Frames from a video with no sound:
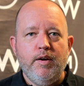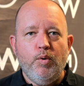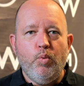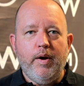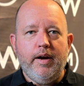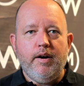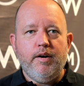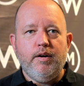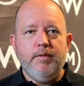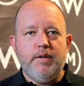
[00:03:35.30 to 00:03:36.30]

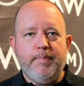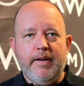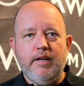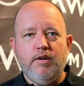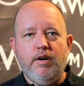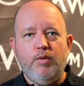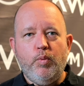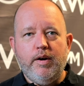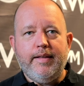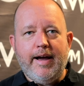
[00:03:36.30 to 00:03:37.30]
where, depending on
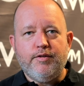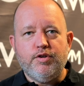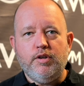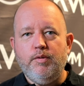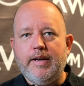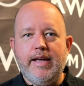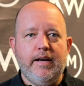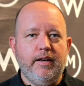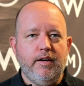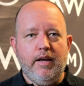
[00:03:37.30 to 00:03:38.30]
where the house is
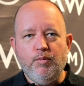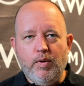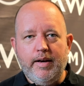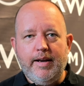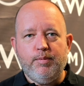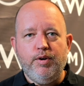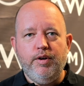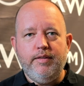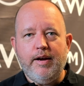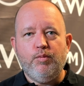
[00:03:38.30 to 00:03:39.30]
located and in what
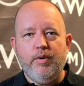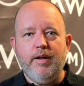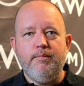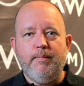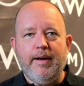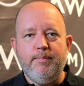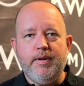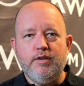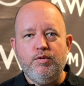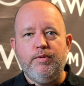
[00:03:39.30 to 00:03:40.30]
neighborhood, that rent might
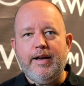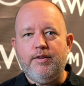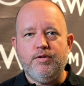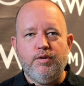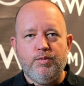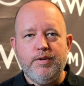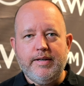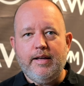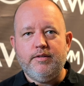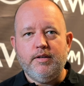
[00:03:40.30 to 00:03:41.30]
be $2,000 or
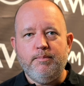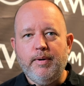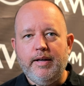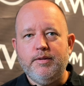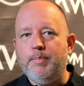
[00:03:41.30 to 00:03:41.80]
$3,000 a month,